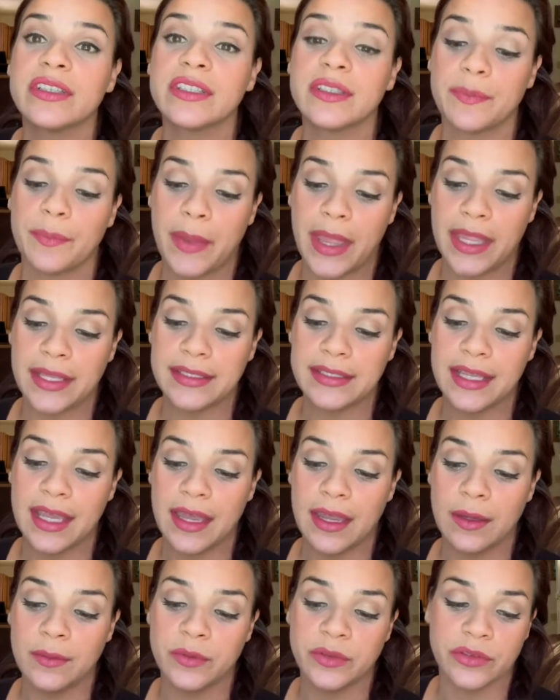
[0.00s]
spend
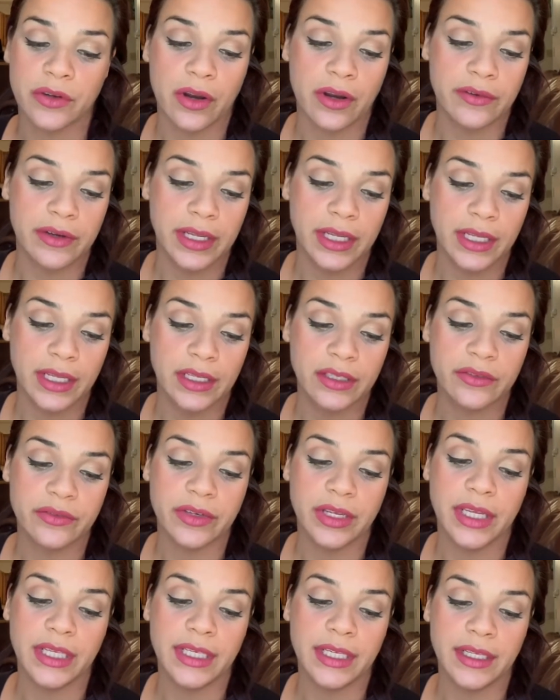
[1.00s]
time drawing and
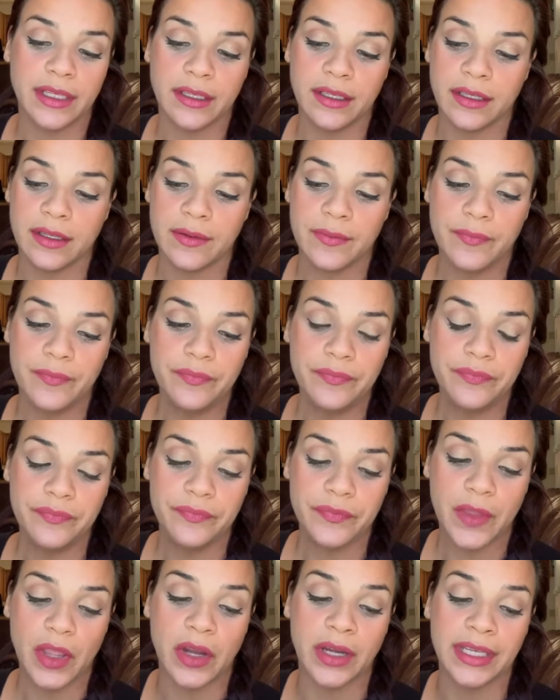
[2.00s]
creating
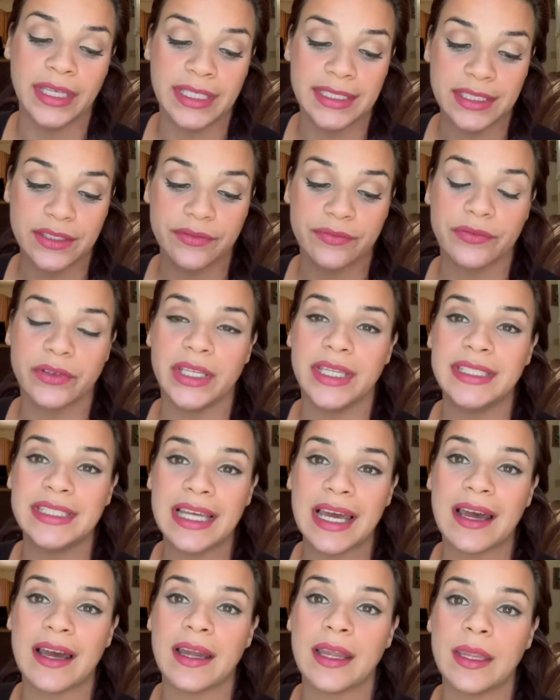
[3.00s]
on his free
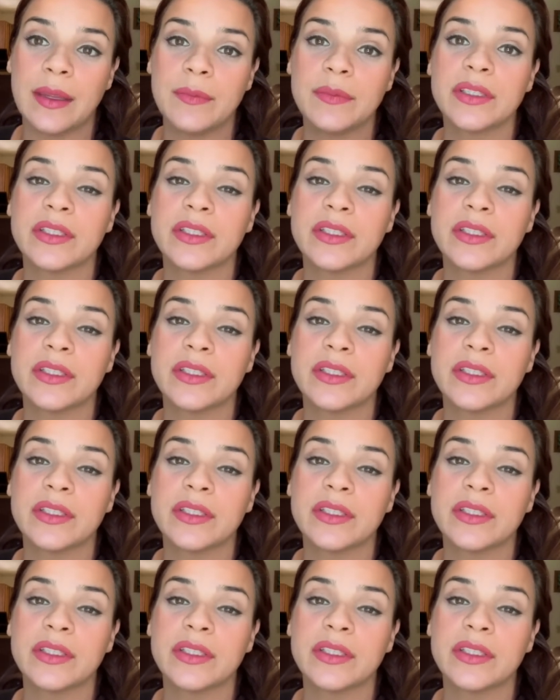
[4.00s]
time?